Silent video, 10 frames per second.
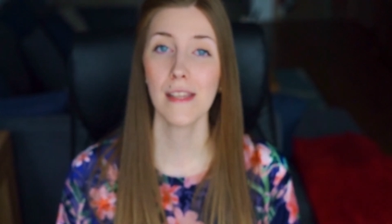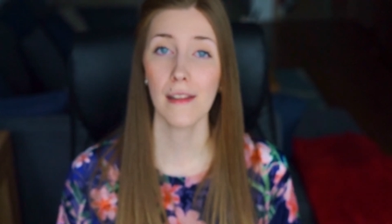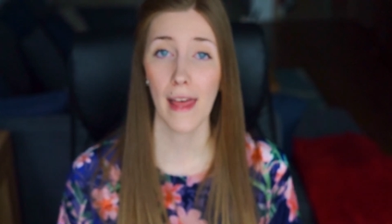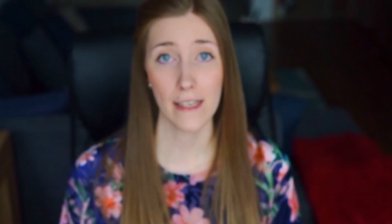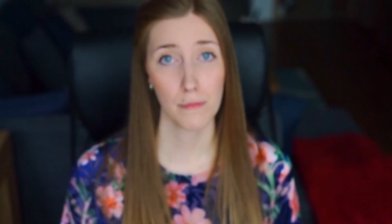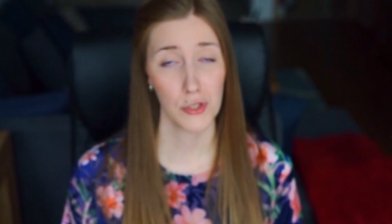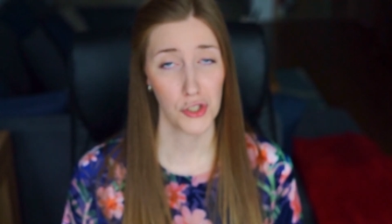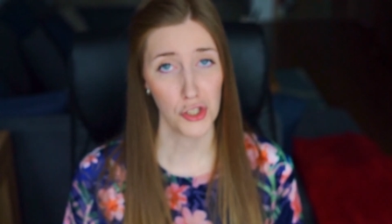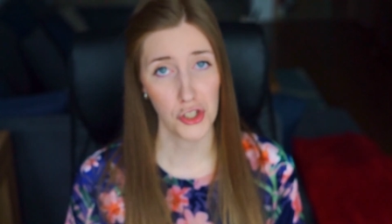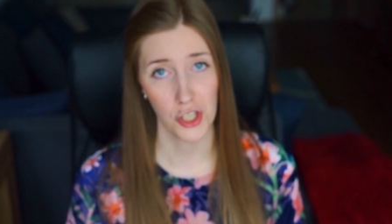The Last
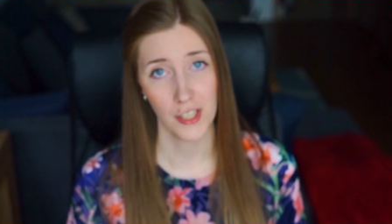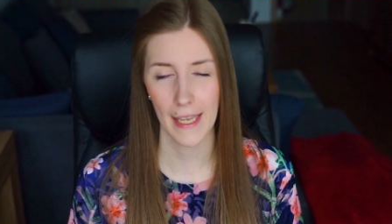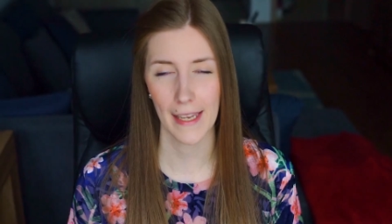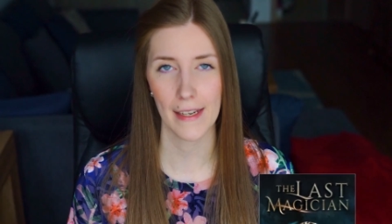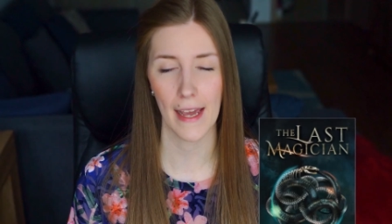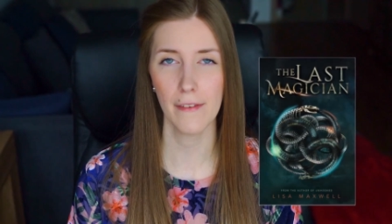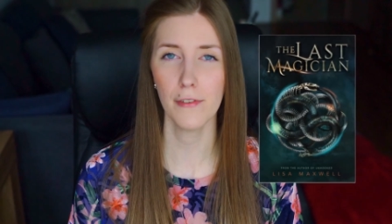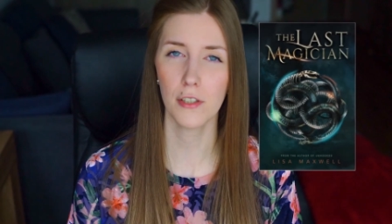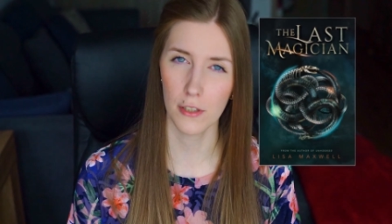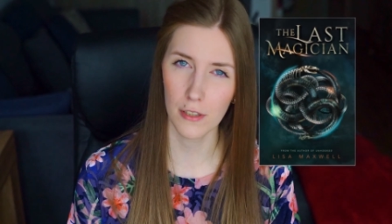Magician, and I've
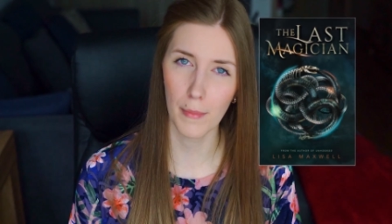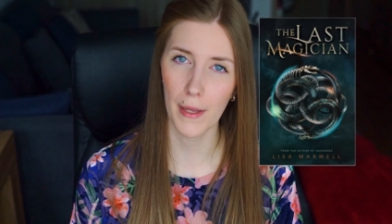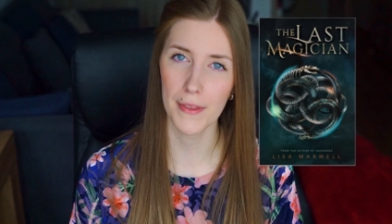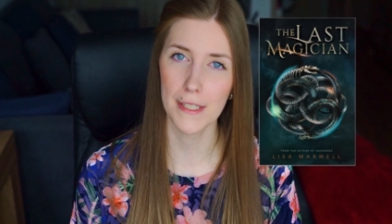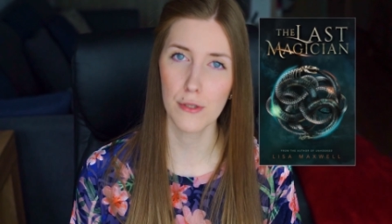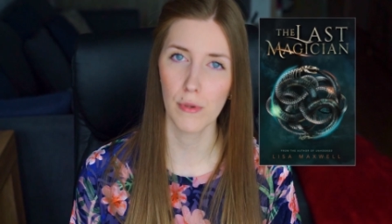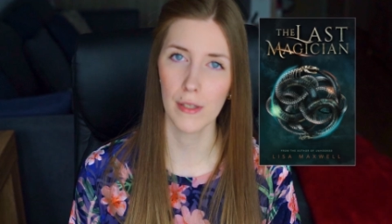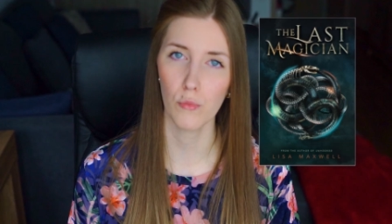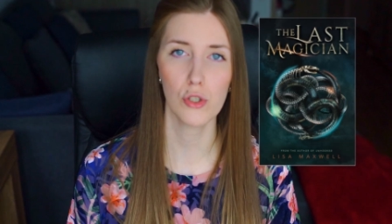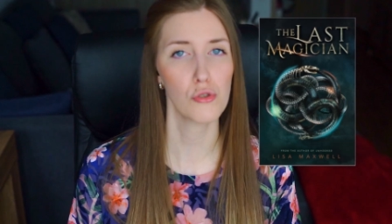heard about this
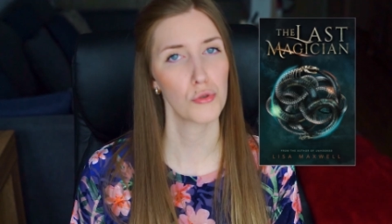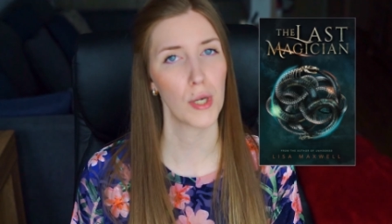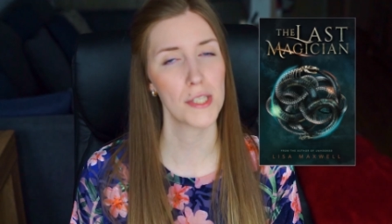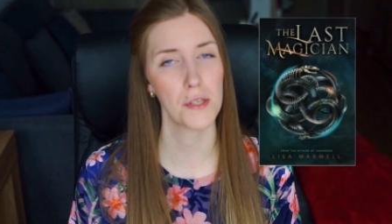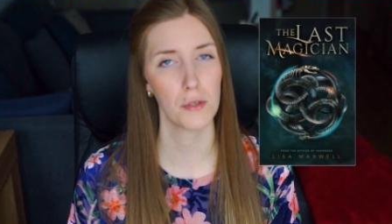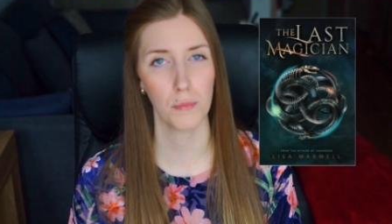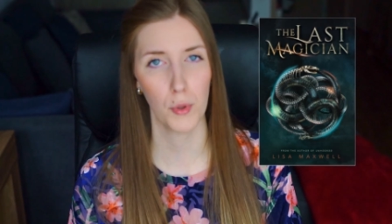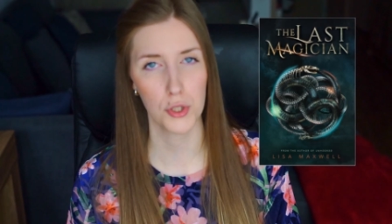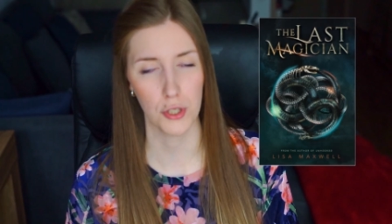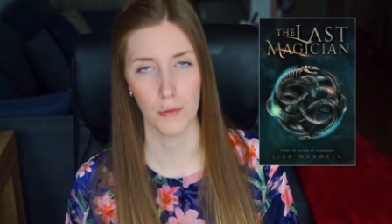one once or twice here on
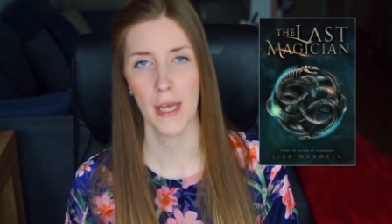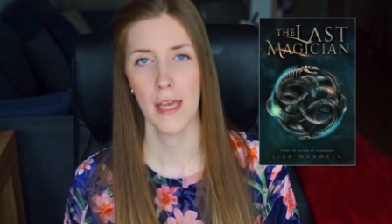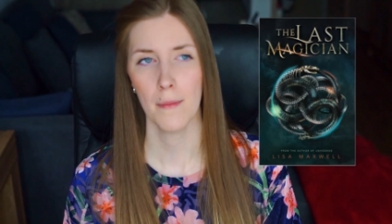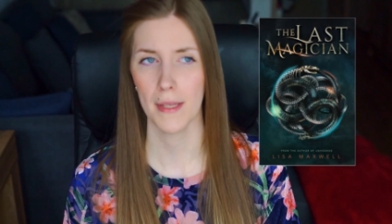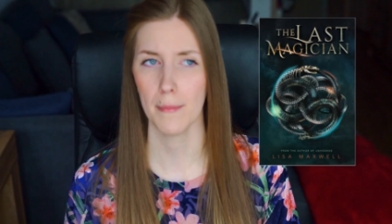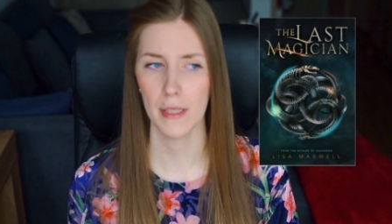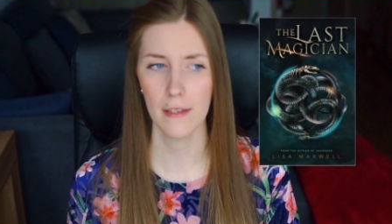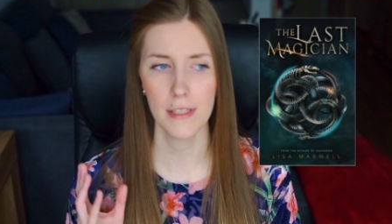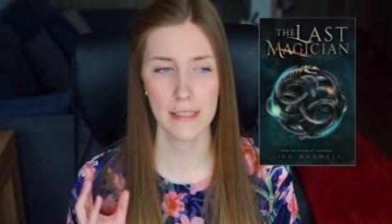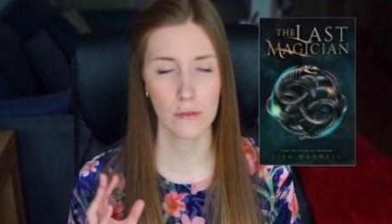BookTube, but I
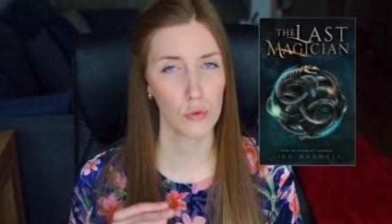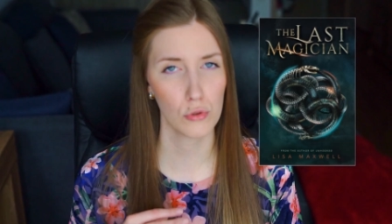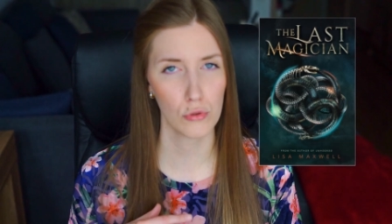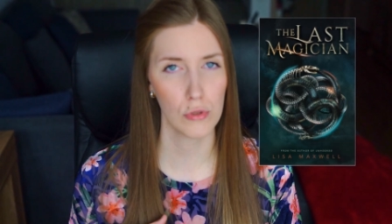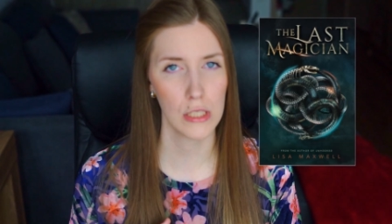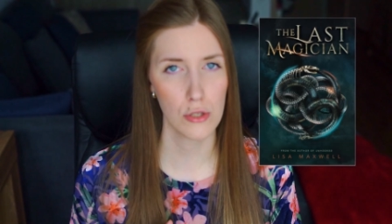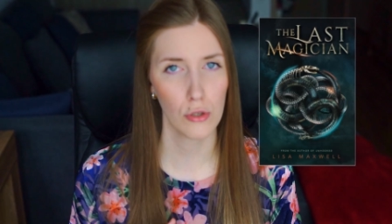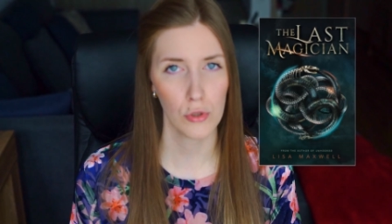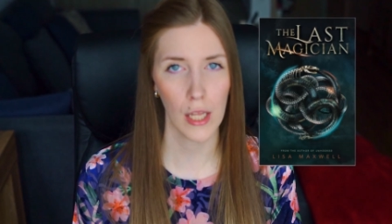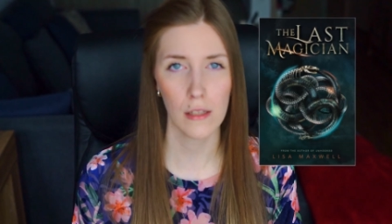believe it's an older one,
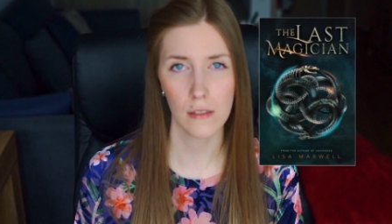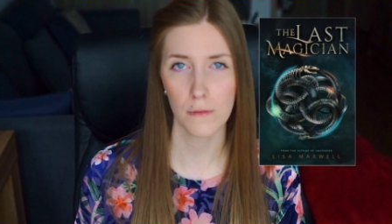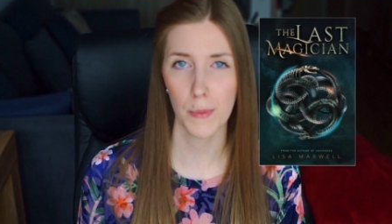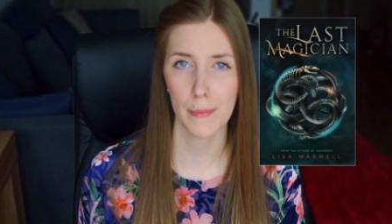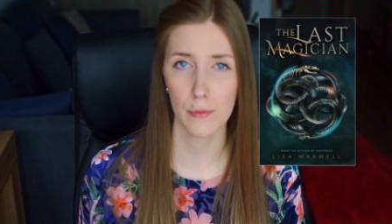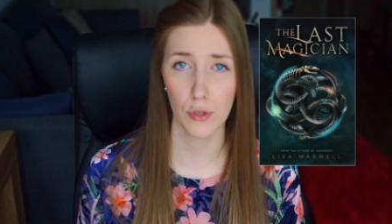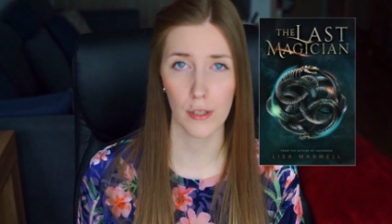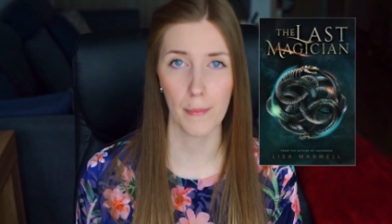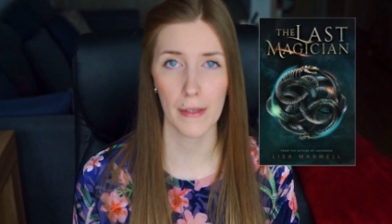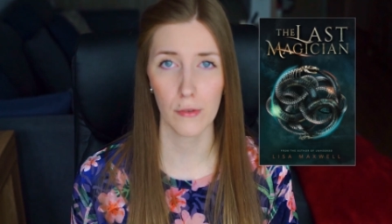so not a lot of people talk
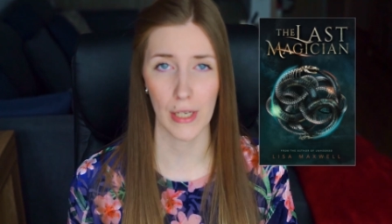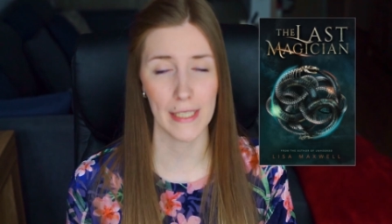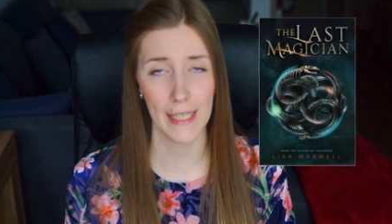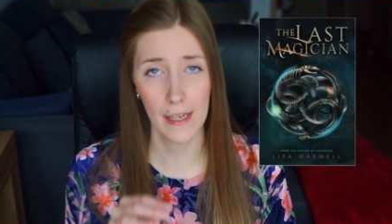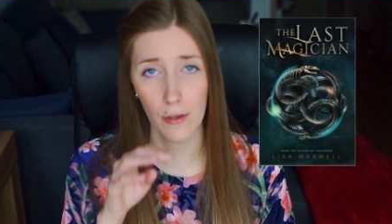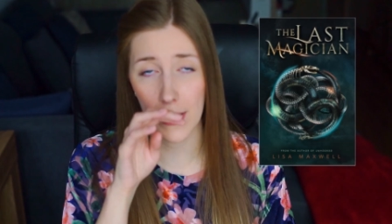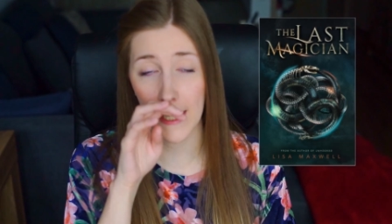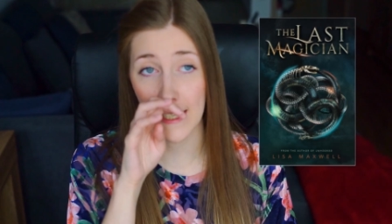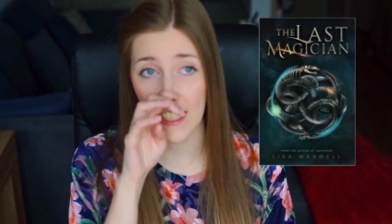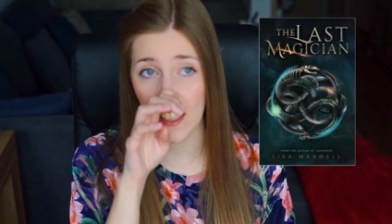about it right now,
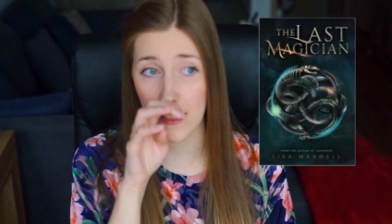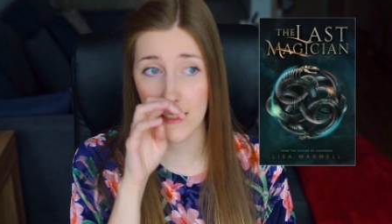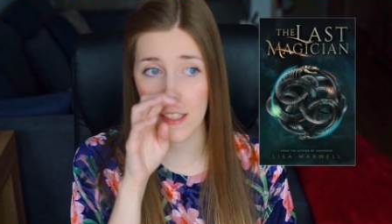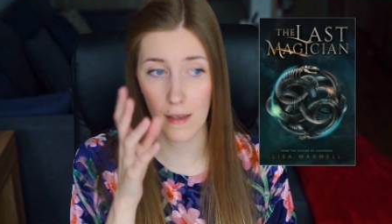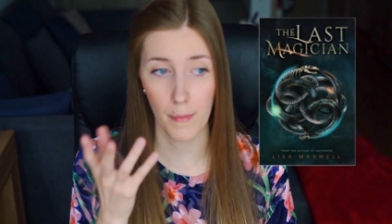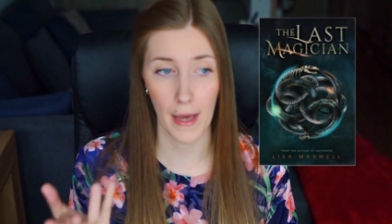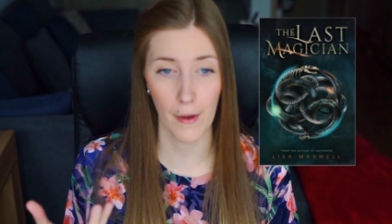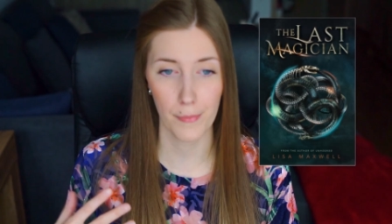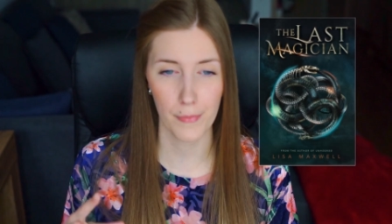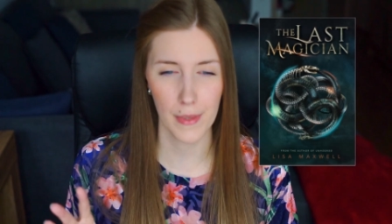and it is
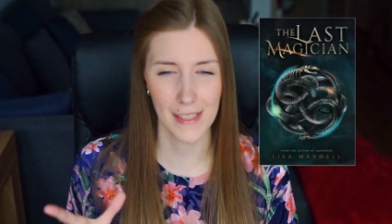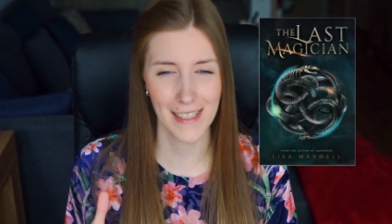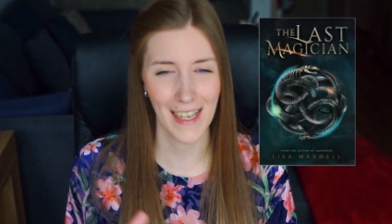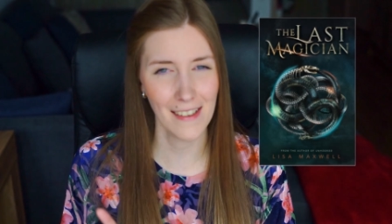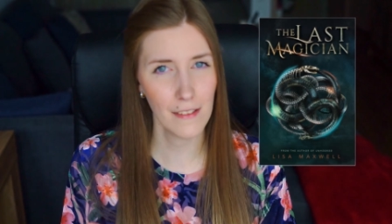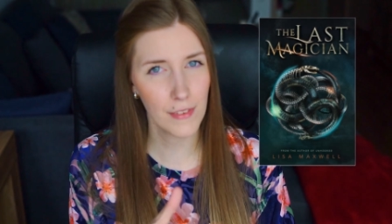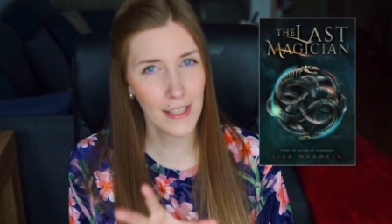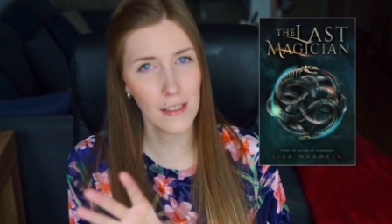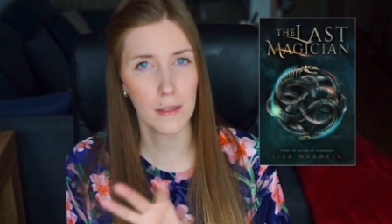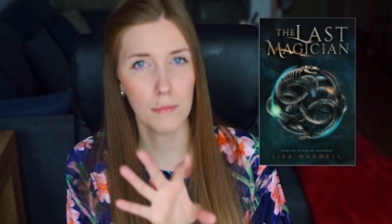about kind of
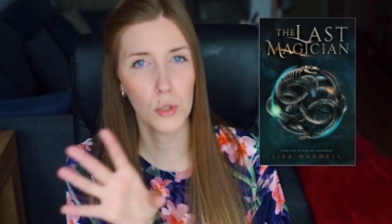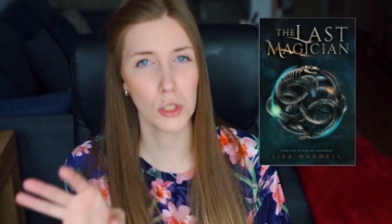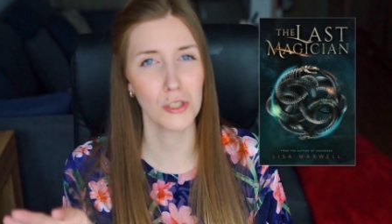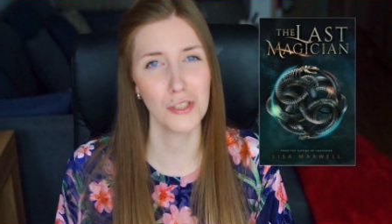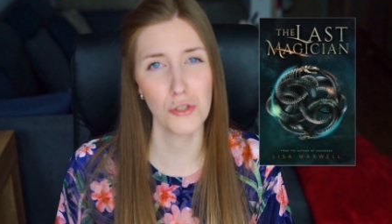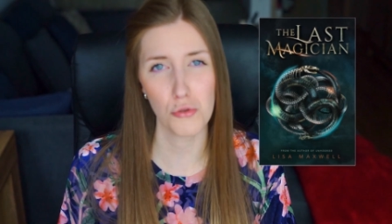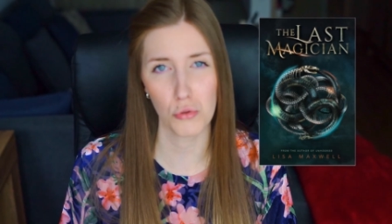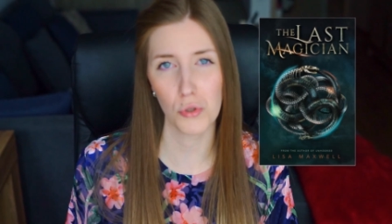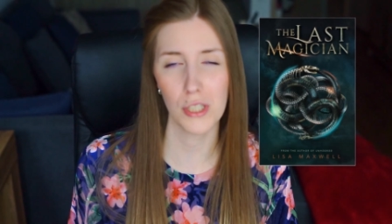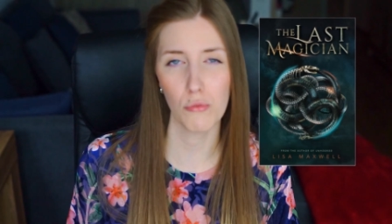like a Merlin story.